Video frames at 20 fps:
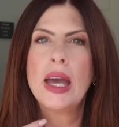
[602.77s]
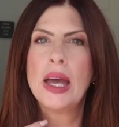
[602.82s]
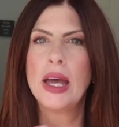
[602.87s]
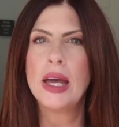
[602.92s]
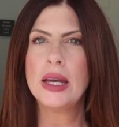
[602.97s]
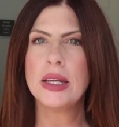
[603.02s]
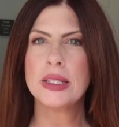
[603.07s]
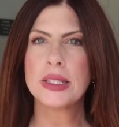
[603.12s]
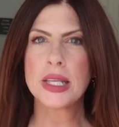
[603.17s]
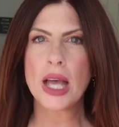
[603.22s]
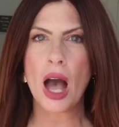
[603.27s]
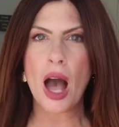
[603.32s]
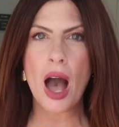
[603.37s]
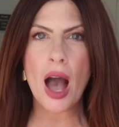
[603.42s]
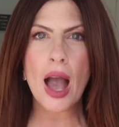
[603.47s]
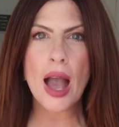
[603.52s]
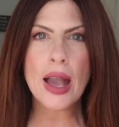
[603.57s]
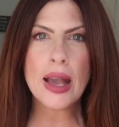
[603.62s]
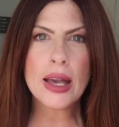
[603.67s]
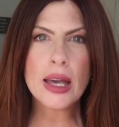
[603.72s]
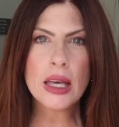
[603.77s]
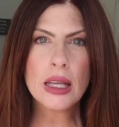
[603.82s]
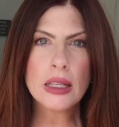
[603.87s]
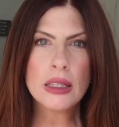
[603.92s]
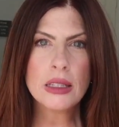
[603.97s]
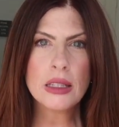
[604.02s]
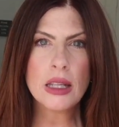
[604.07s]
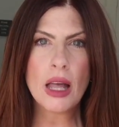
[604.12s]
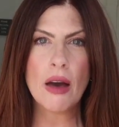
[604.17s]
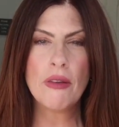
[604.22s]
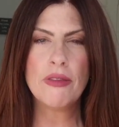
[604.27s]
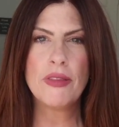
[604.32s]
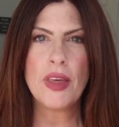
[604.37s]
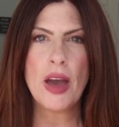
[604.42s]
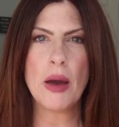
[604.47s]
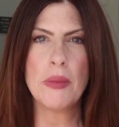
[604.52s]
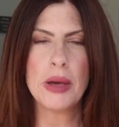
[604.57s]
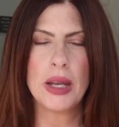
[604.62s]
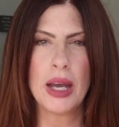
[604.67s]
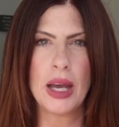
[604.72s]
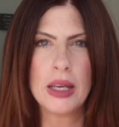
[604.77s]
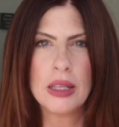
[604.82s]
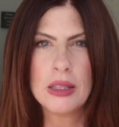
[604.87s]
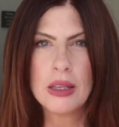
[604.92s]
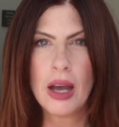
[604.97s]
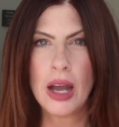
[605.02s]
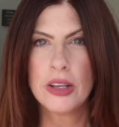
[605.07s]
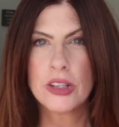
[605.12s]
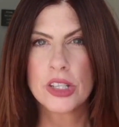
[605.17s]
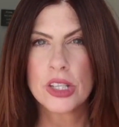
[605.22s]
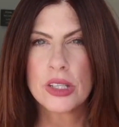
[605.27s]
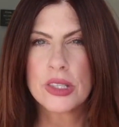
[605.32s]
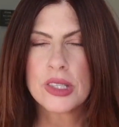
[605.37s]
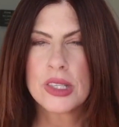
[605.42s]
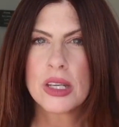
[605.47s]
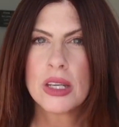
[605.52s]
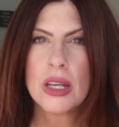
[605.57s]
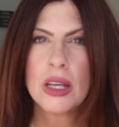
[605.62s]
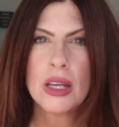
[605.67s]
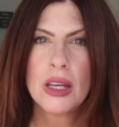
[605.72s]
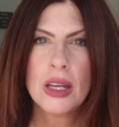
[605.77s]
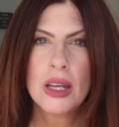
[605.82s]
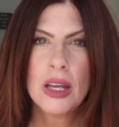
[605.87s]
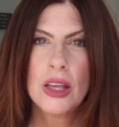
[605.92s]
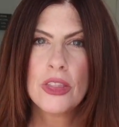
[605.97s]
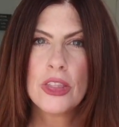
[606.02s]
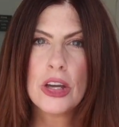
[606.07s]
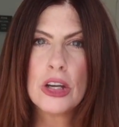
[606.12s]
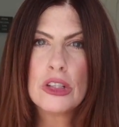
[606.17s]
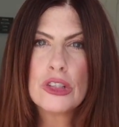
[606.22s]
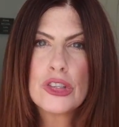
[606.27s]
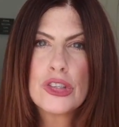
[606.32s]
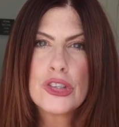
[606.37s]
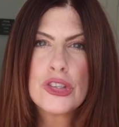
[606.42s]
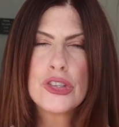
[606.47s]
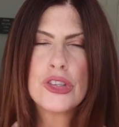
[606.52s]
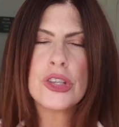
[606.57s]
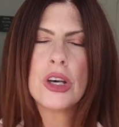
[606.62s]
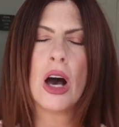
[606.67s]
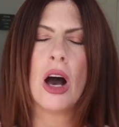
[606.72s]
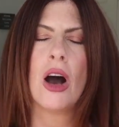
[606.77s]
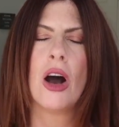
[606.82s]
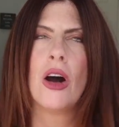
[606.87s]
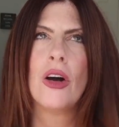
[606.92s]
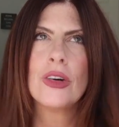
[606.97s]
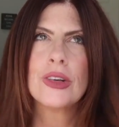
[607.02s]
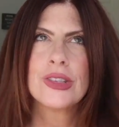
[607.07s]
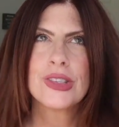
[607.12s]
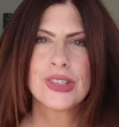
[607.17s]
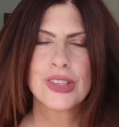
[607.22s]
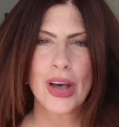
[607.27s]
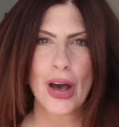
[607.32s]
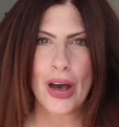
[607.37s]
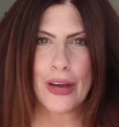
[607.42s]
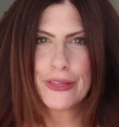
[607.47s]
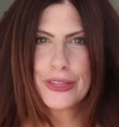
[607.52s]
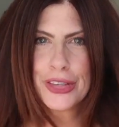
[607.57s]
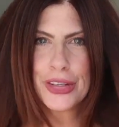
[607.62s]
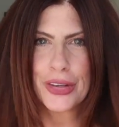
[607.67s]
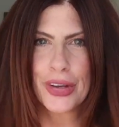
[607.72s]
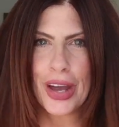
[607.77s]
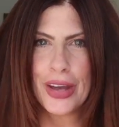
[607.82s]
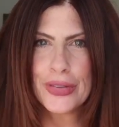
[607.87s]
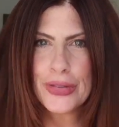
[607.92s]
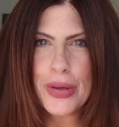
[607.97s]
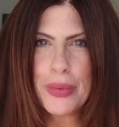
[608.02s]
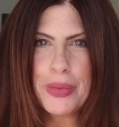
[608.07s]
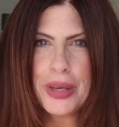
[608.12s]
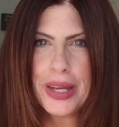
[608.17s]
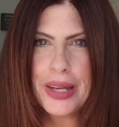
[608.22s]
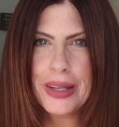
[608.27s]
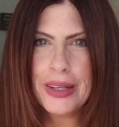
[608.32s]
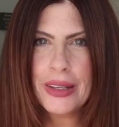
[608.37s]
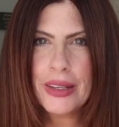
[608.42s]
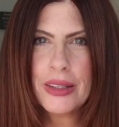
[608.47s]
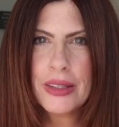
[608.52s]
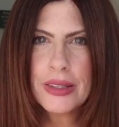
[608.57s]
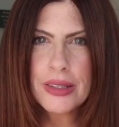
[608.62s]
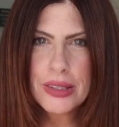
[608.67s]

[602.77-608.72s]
and I love them, and I just, they're so soft, you guys. I mean,